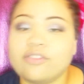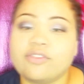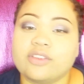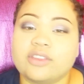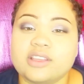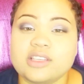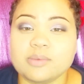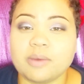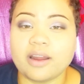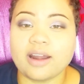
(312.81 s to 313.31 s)
for
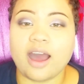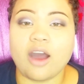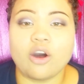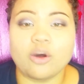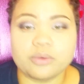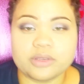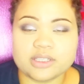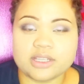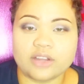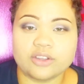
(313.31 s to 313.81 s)
this part, I
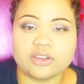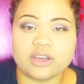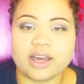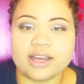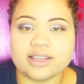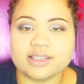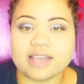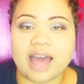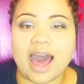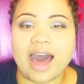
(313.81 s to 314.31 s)
always tell you
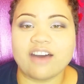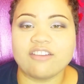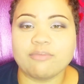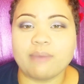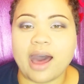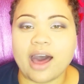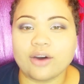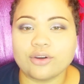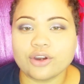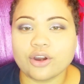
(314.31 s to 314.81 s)
guys, have
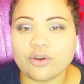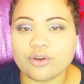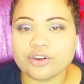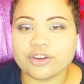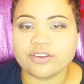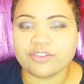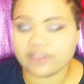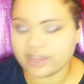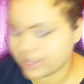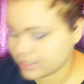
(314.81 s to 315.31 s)
powder on
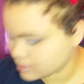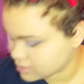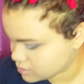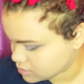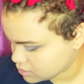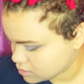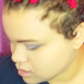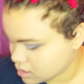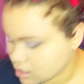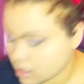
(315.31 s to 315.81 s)
your face.
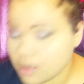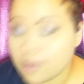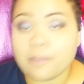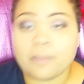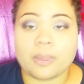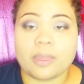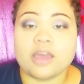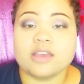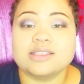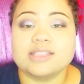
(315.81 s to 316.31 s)

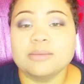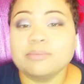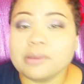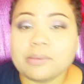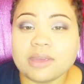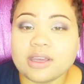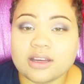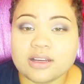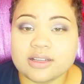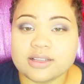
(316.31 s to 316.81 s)
Simply
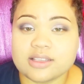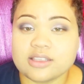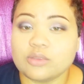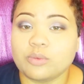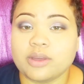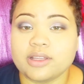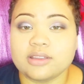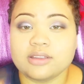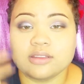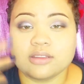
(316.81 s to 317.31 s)
because
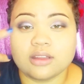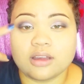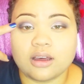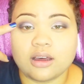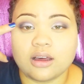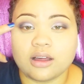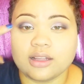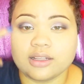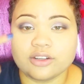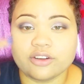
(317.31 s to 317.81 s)
when
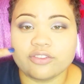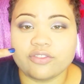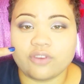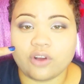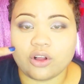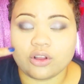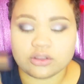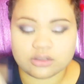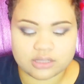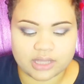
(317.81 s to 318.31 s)
the glitter
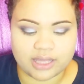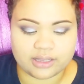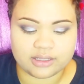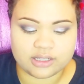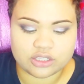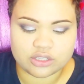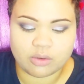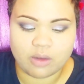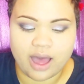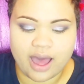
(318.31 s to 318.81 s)
falls, at
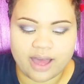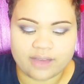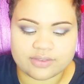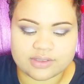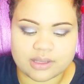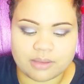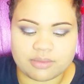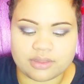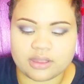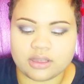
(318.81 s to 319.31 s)
least you'll have
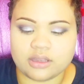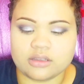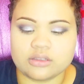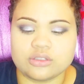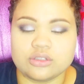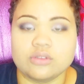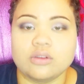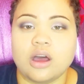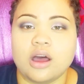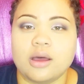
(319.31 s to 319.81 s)
something
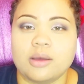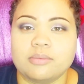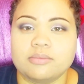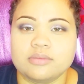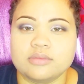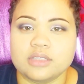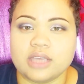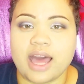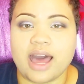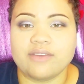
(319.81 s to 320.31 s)
to
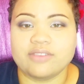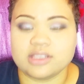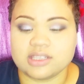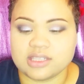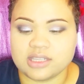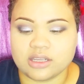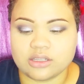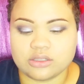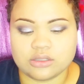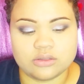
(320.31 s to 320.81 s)
have it
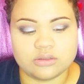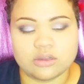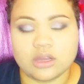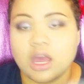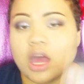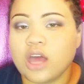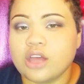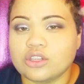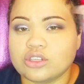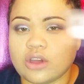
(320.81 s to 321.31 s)
stick to.
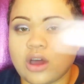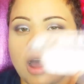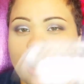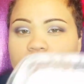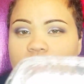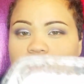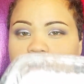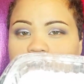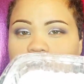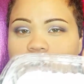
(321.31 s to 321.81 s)
So I'm
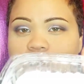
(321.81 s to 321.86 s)
gonna go